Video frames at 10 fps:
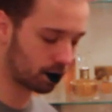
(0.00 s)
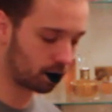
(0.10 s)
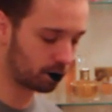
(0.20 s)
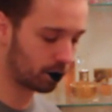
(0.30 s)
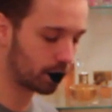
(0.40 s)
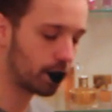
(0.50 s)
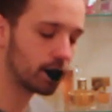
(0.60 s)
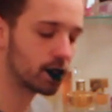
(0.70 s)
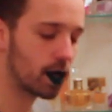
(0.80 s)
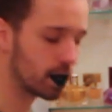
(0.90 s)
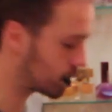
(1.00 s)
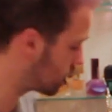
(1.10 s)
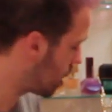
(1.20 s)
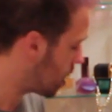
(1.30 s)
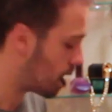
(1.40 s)
article. But what this
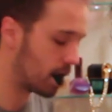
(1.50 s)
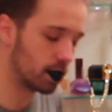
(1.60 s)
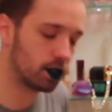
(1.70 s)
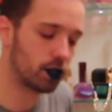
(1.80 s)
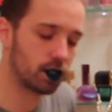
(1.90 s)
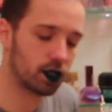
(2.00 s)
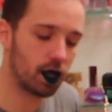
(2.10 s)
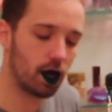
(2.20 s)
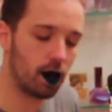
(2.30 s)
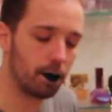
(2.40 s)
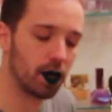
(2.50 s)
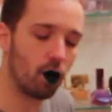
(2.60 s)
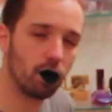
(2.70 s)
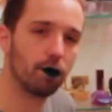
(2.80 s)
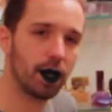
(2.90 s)
is just an
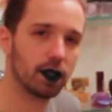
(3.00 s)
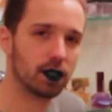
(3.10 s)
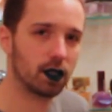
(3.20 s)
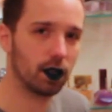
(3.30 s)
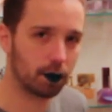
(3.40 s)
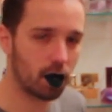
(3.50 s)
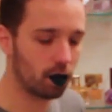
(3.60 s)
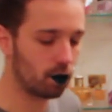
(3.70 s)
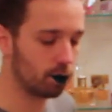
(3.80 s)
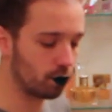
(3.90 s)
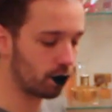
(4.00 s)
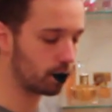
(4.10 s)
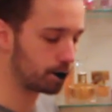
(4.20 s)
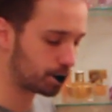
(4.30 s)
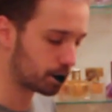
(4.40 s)
oil-based lip color
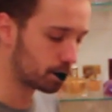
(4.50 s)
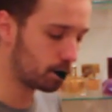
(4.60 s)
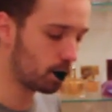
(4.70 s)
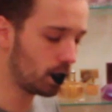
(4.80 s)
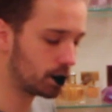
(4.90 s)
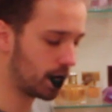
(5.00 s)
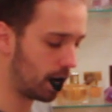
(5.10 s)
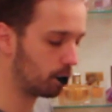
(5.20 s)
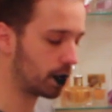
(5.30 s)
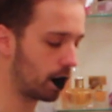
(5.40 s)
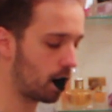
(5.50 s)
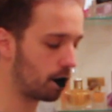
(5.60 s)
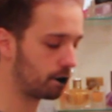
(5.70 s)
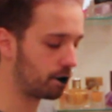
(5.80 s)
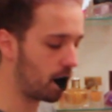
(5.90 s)
remover to help get
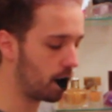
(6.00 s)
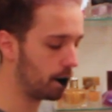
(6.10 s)
off,